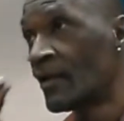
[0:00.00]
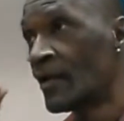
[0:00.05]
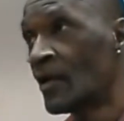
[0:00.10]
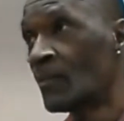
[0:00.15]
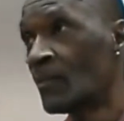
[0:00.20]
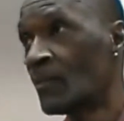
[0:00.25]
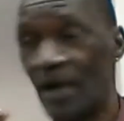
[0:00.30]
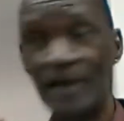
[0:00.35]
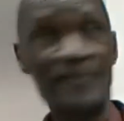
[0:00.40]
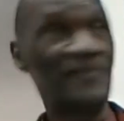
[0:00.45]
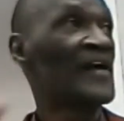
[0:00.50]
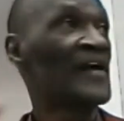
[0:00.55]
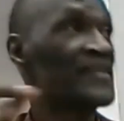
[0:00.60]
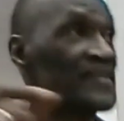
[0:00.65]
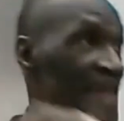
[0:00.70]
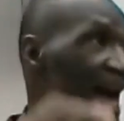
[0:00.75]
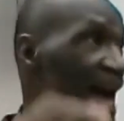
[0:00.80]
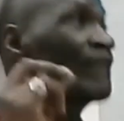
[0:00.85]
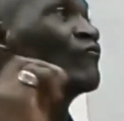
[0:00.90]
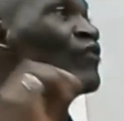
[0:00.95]
but that,
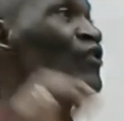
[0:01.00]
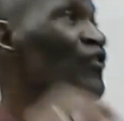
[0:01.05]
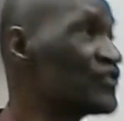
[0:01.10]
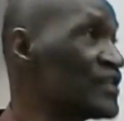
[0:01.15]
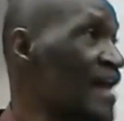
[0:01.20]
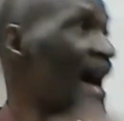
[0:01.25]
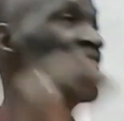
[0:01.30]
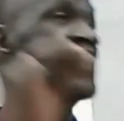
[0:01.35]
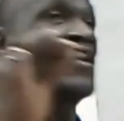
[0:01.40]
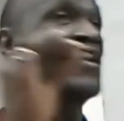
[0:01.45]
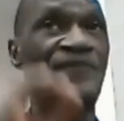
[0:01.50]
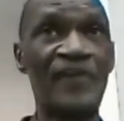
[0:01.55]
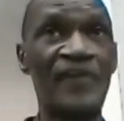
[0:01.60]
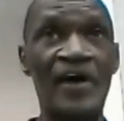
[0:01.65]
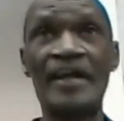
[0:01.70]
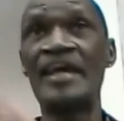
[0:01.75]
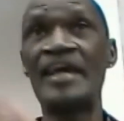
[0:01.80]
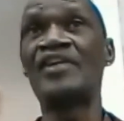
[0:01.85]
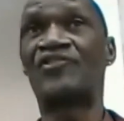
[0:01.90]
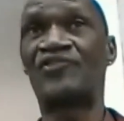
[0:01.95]
that was not a
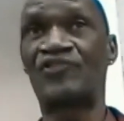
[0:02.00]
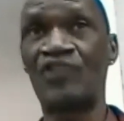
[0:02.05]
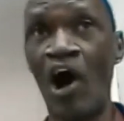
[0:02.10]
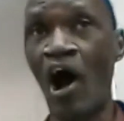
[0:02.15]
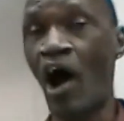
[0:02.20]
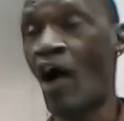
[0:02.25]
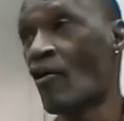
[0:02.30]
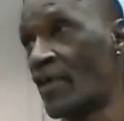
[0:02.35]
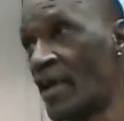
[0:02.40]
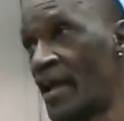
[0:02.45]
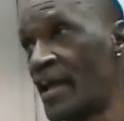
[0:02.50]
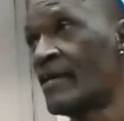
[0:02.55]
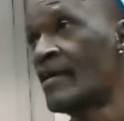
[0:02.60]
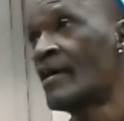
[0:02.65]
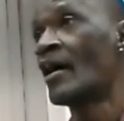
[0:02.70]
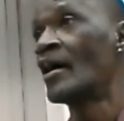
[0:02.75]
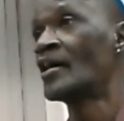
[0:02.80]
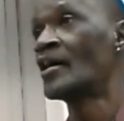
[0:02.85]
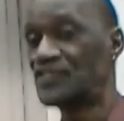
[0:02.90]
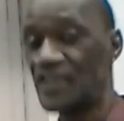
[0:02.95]
funny story
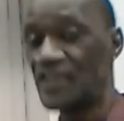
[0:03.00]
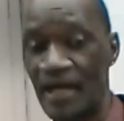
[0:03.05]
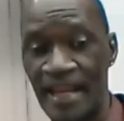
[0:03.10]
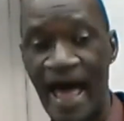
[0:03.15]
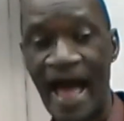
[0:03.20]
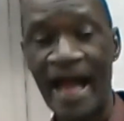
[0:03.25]
until I